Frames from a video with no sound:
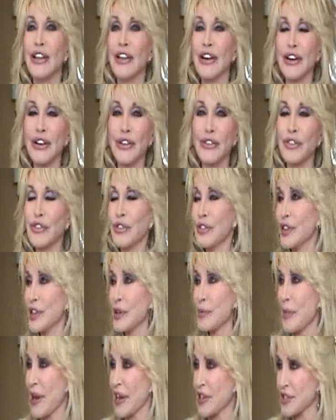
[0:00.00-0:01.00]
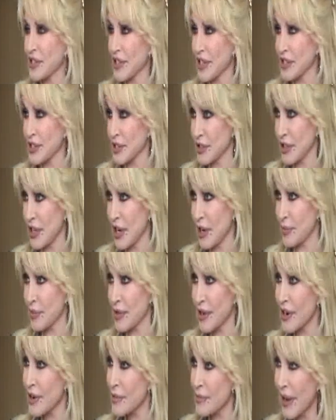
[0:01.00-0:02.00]
the Imagination
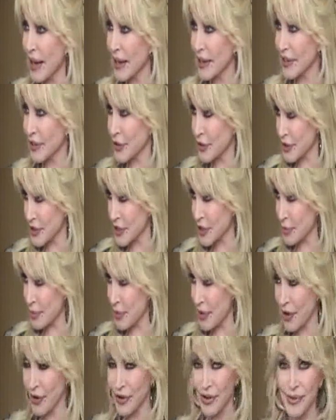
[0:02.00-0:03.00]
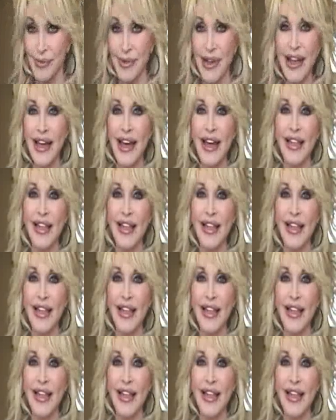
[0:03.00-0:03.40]
Library, my literacy program.